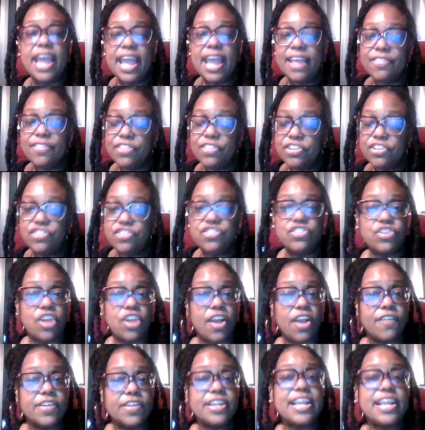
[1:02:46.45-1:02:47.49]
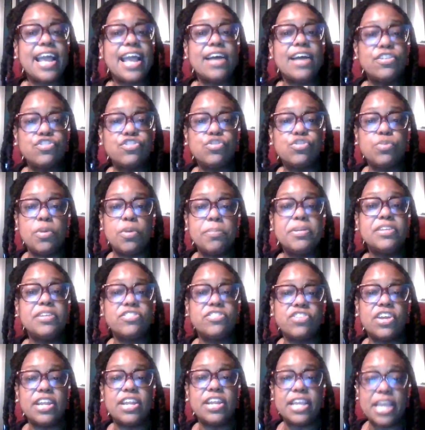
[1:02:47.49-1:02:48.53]
And this current councilwoman
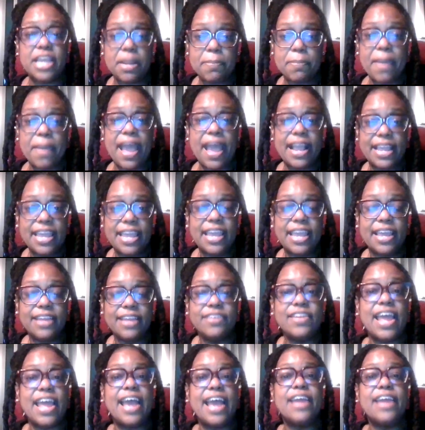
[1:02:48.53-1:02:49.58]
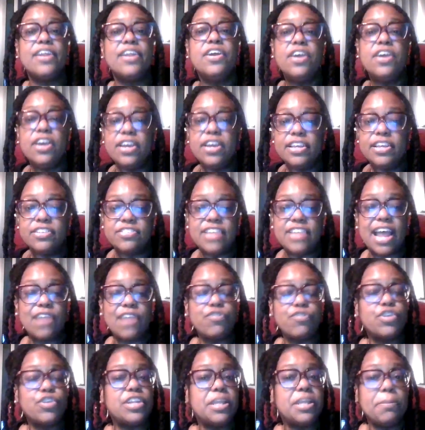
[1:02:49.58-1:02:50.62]
is going to get back in that is
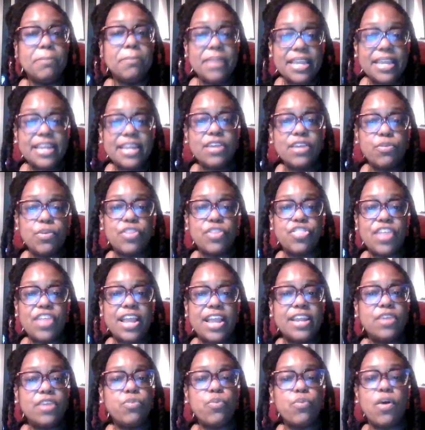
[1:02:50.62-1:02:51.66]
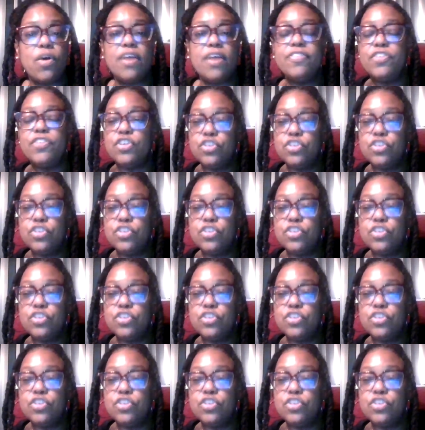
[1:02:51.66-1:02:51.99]
not really meeting with anyone.